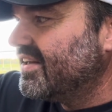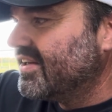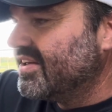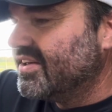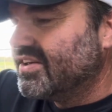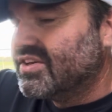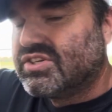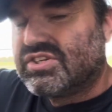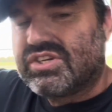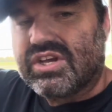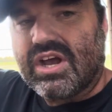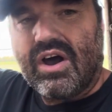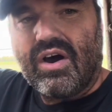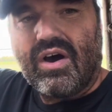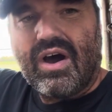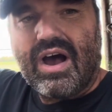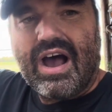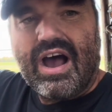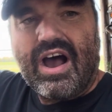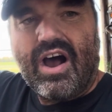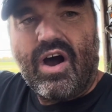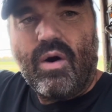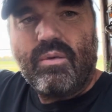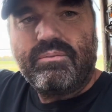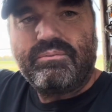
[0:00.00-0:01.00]
so
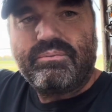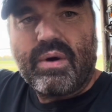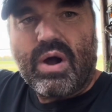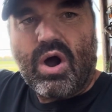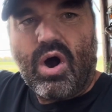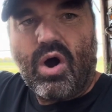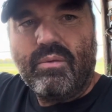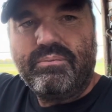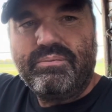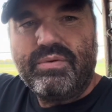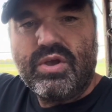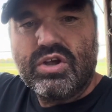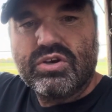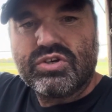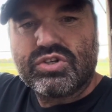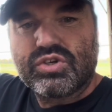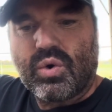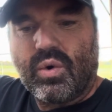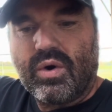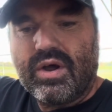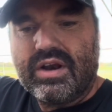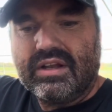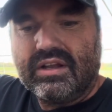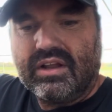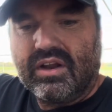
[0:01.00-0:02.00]
hope you
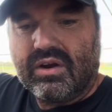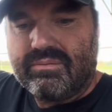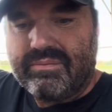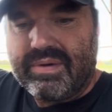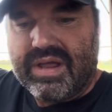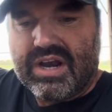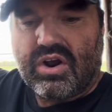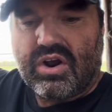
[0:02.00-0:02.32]
enjoyed a little bit of